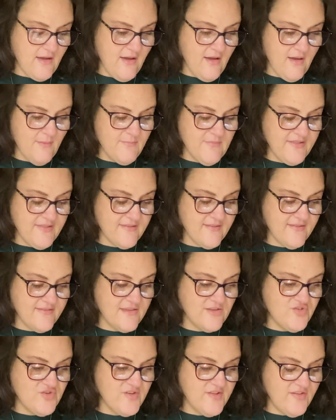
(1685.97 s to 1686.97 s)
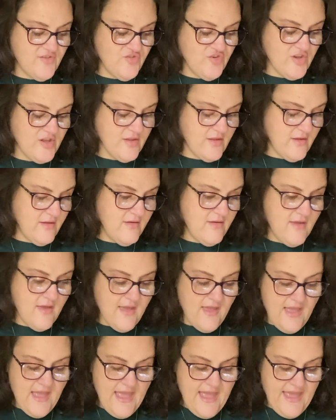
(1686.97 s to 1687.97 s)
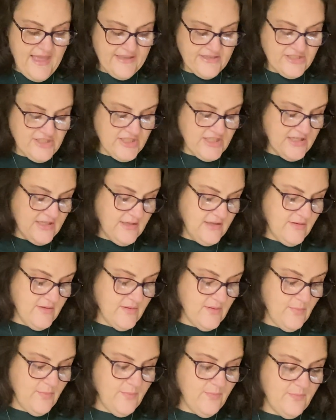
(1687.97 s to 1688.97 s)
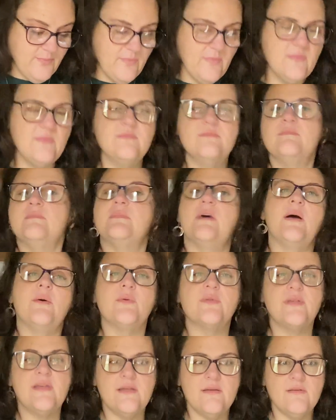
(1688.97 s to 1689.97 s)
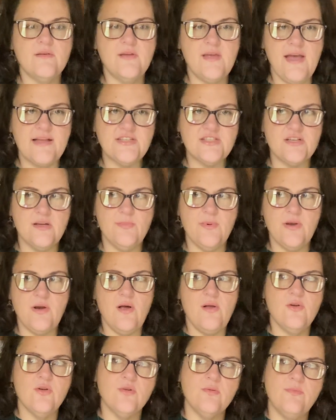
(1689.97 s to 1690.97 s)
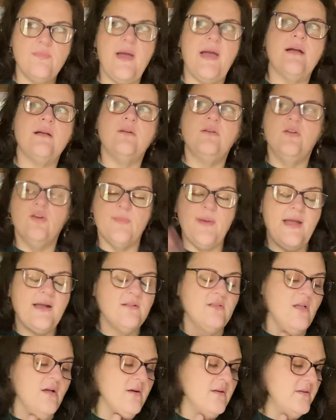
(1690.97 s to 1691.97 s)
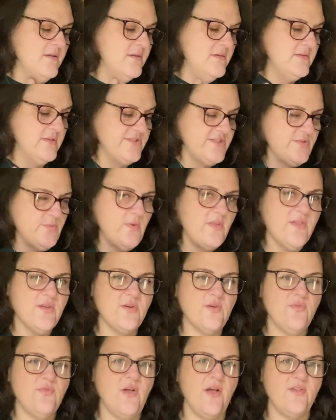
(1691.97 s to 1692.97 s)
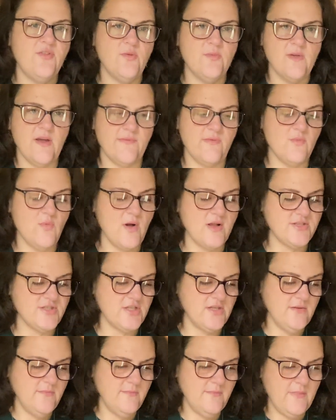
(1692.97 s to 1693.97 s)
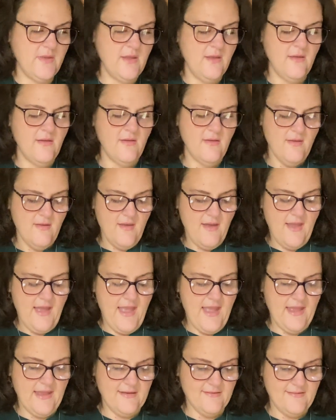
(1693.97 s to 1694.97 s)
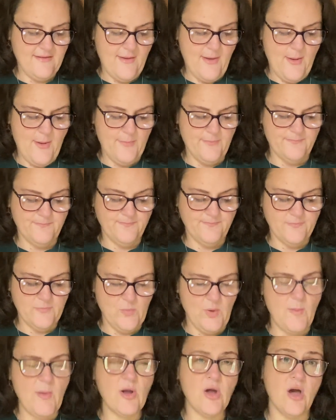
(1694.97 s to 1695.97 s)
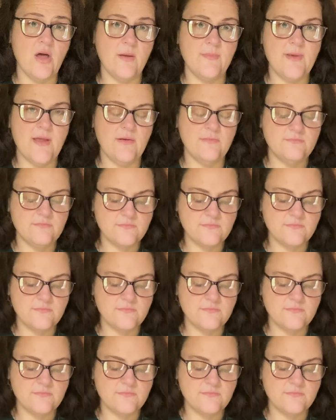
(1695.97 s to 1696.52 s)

Mrs. Stitches Sheila, and I was catching up on all her backlog. She's one of the new Flosstubes I've been watching, and I'm all caught up now.